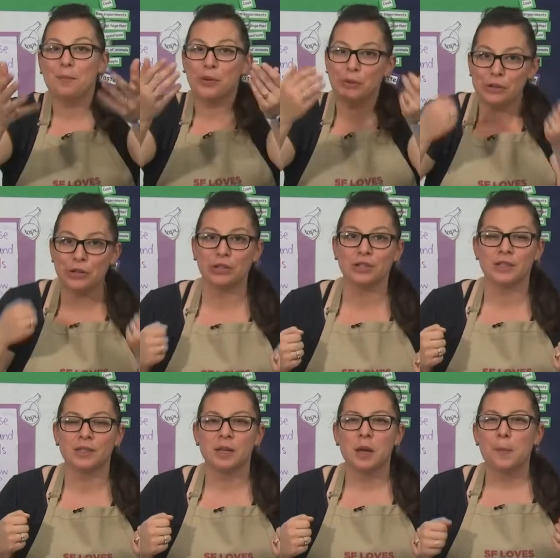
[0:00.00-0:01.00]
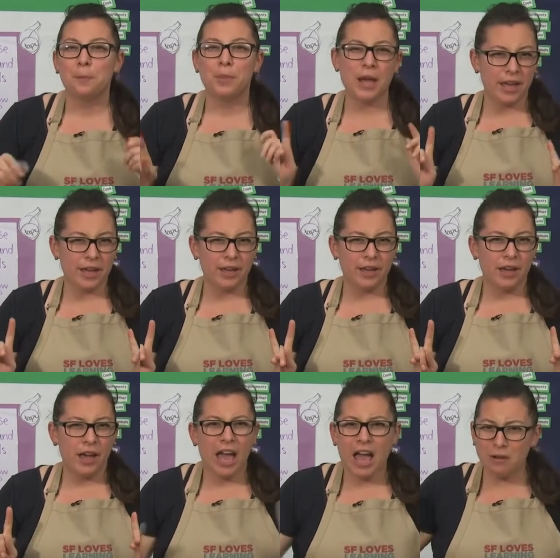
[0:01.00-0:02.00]
pulled. But
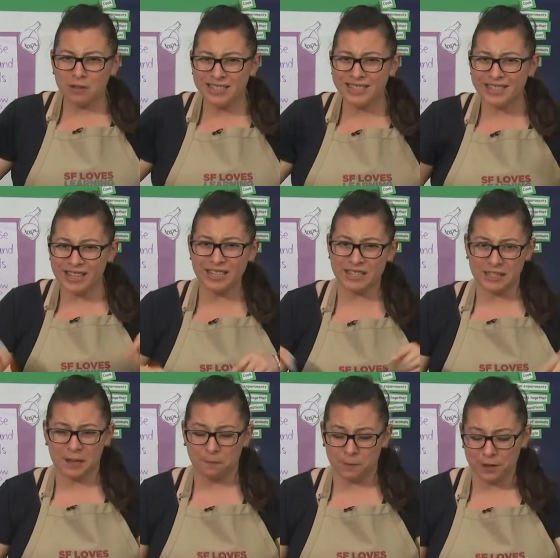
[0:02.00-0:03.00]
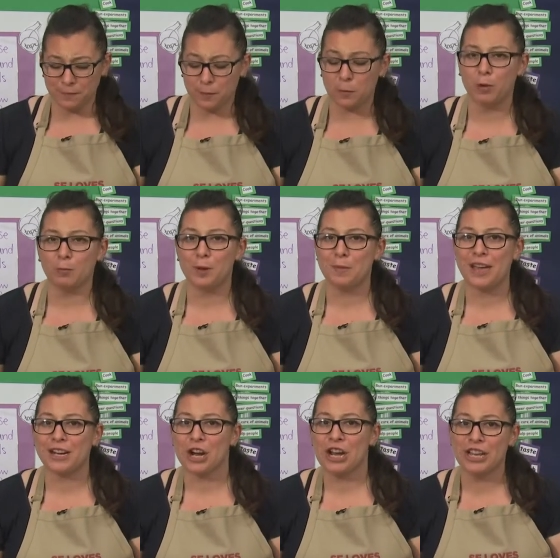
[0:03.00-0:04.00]
how is this different from when we
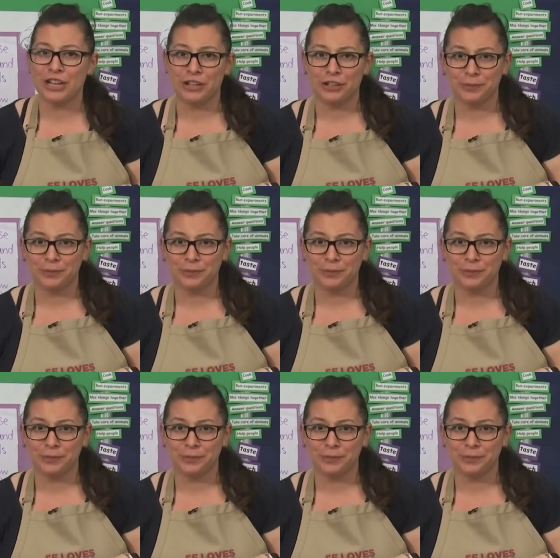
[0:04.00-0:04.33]
made our hill?